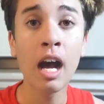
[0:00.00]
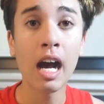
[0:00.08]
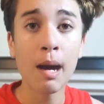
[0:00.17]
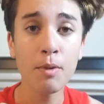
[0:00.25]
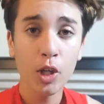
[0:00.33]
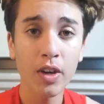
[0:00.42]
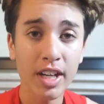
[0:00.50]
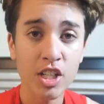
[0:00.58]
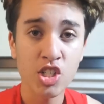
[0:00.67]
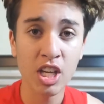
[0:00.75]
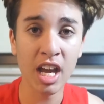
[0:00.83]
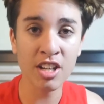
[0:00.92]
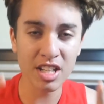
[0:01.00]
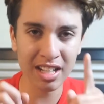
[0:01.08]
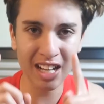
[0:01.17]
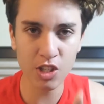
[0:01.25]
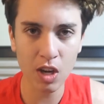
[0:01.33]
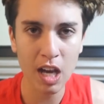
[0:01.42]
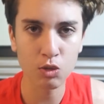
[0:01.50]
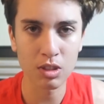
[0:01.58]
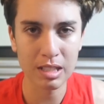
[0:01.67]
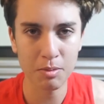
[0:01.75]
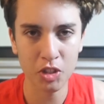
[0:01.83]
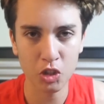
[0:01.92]
I'm gonna go ahead and change and get to you guys
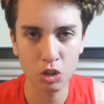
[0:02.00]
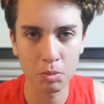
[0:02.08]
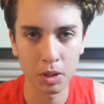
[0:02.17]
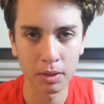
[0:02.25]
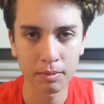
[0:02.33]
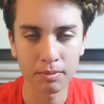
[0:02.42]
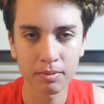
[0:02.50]
once I'm in the Uber.